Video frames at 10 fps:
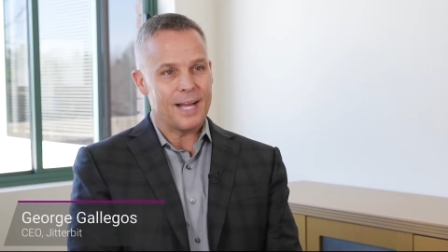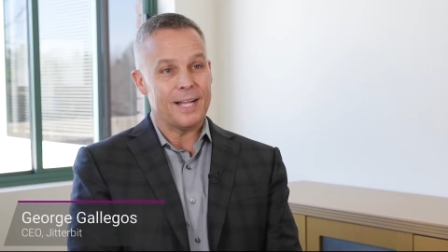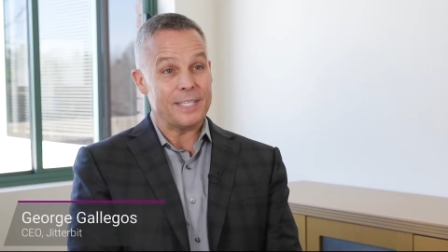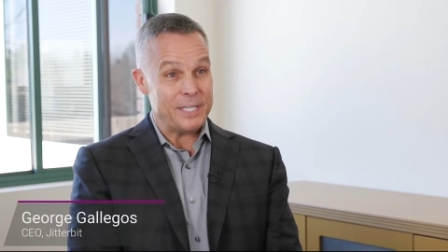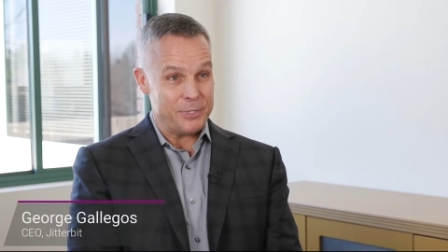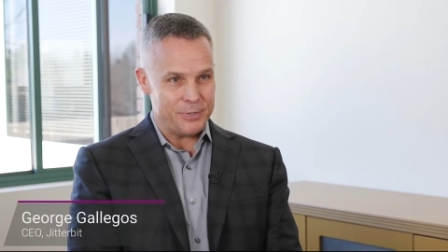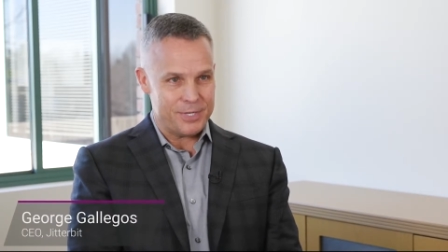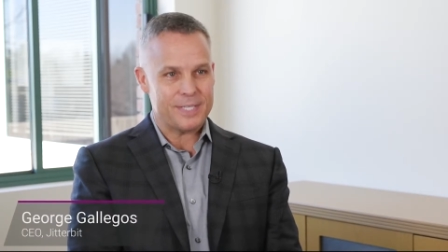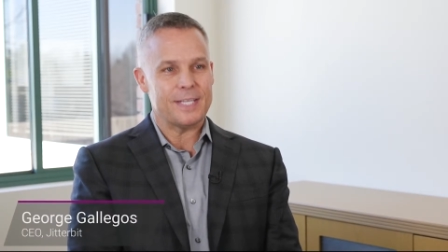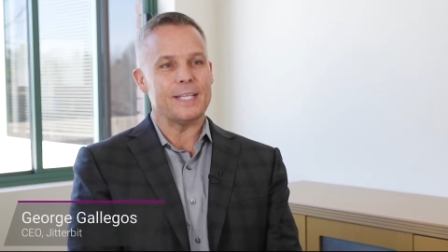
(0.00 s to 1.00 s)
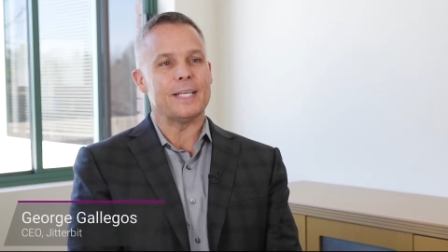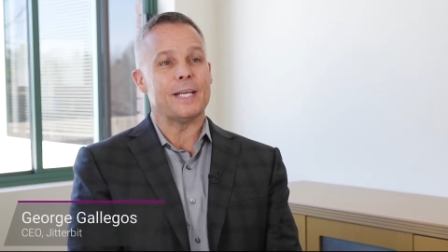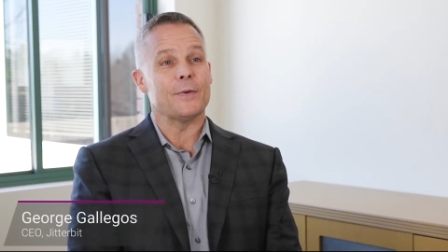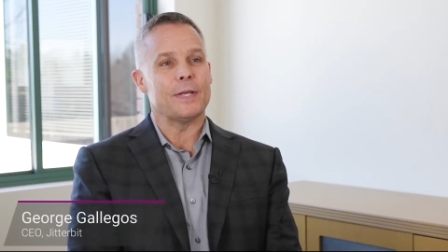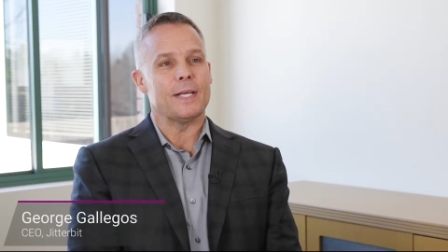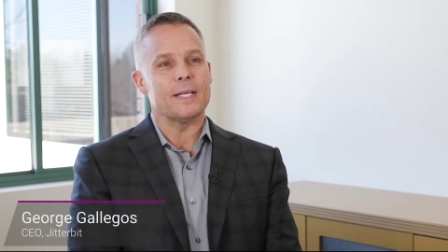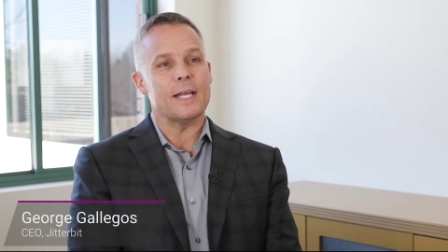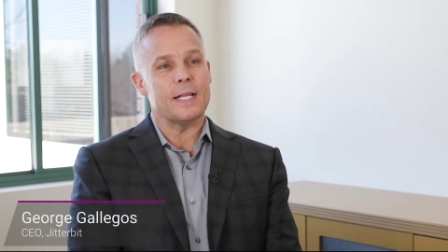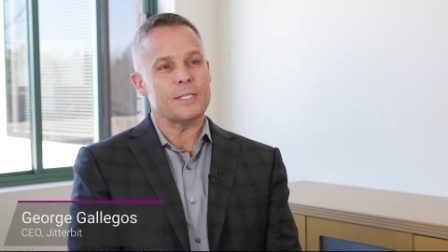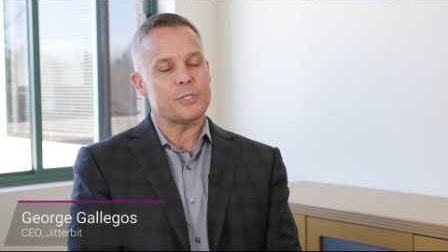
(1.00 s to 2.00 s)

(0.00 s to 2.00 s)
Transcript: leaders in the area. And